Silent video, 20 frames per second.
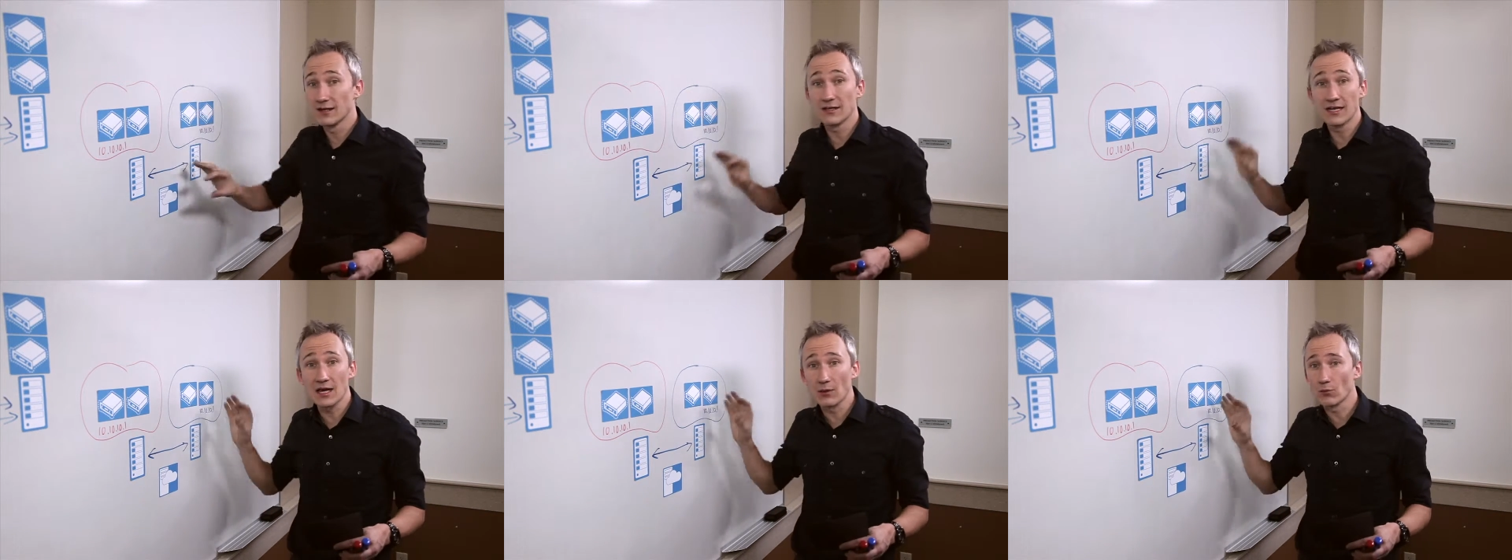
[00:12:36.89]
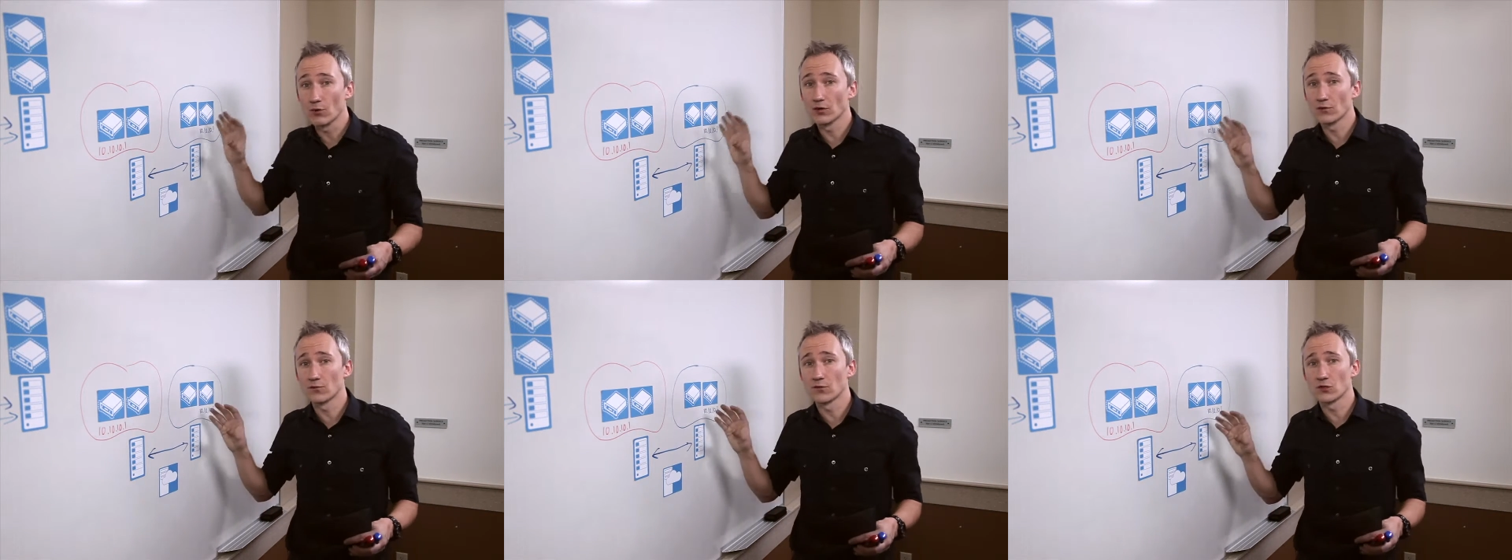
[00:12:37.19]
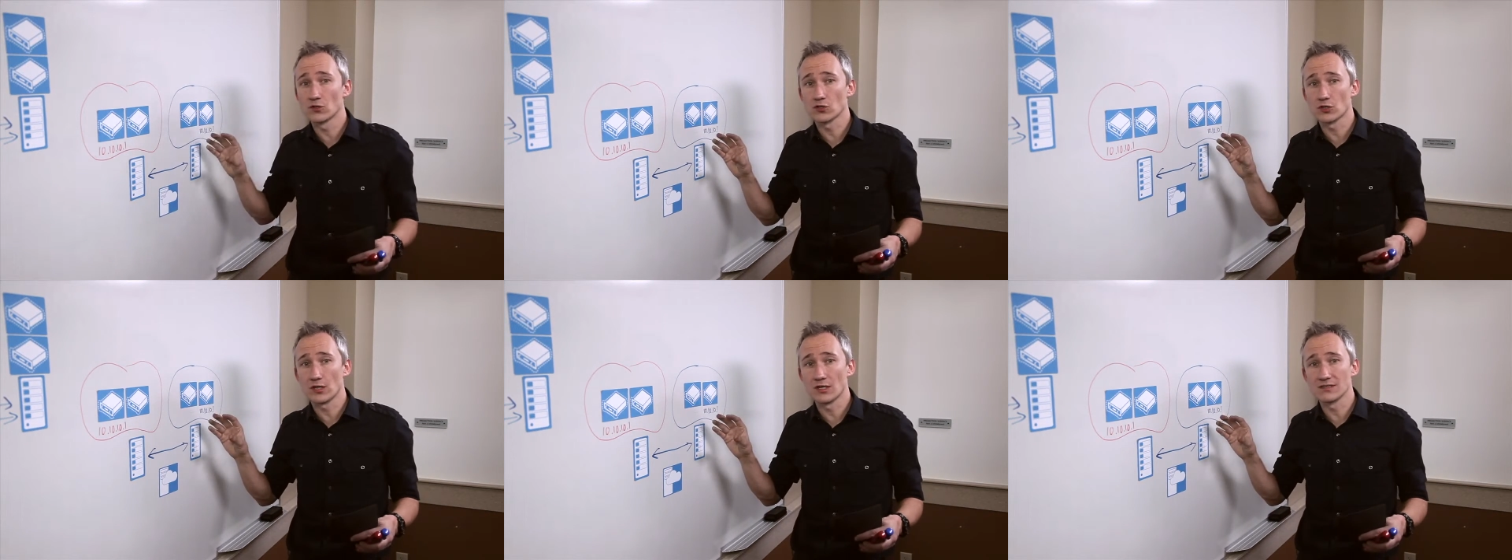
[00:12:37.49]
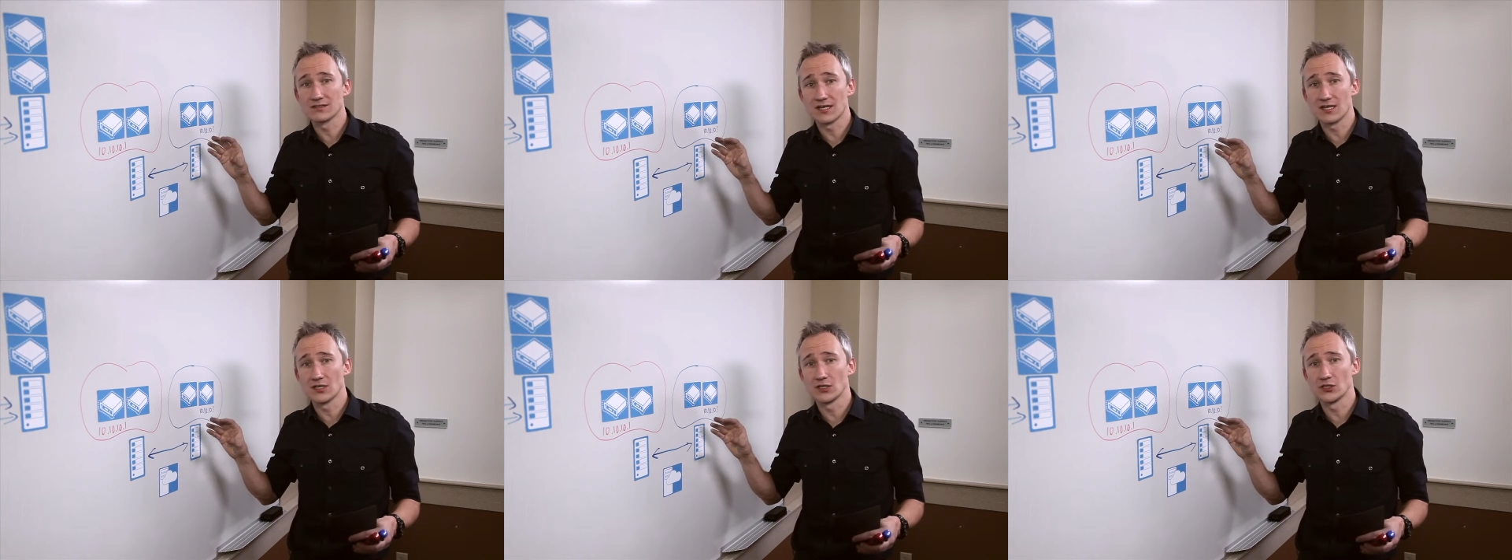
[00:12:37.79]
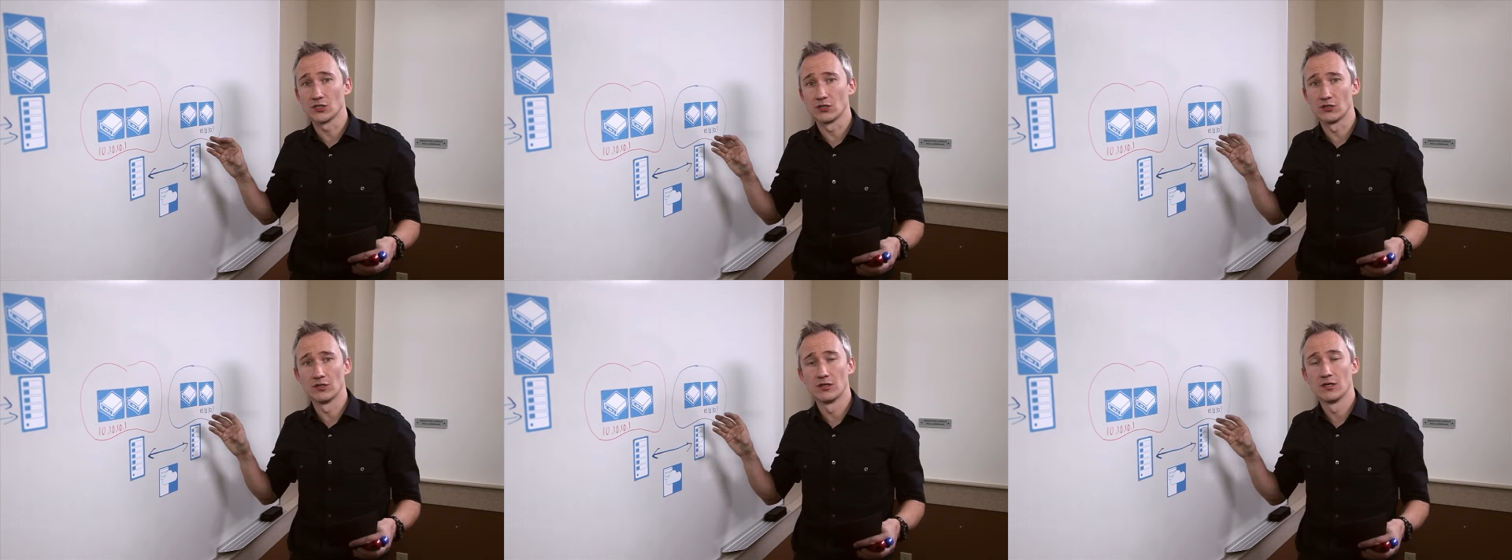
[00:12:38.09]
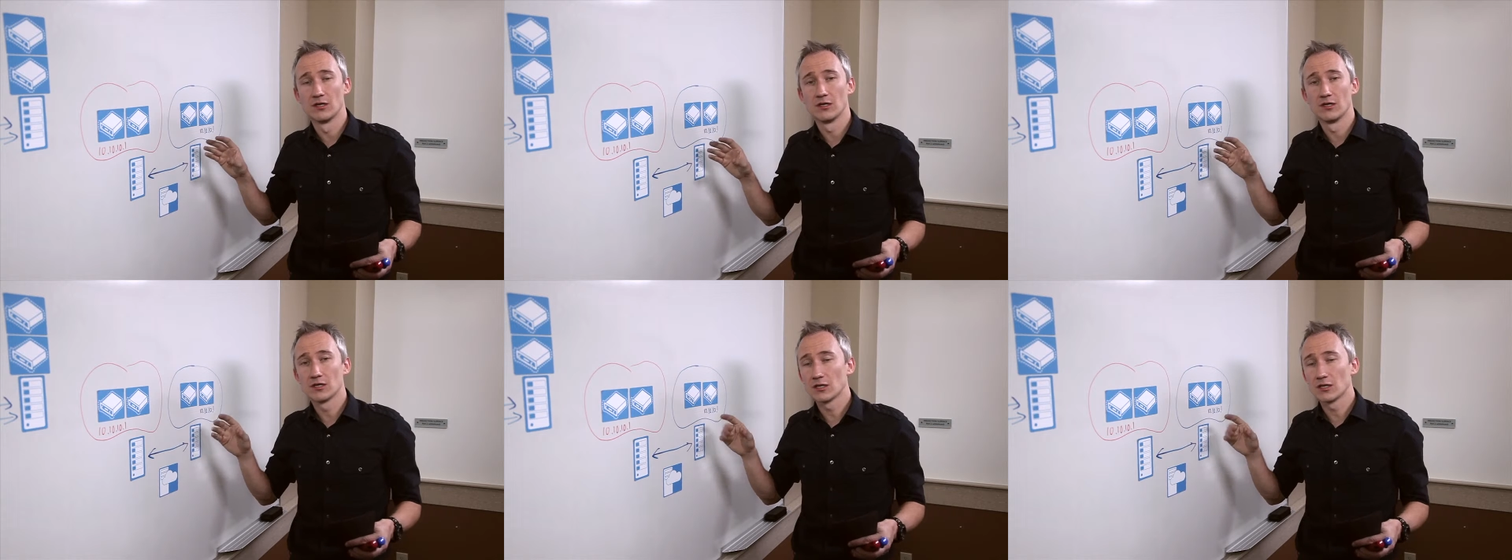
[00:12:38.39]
network virtualization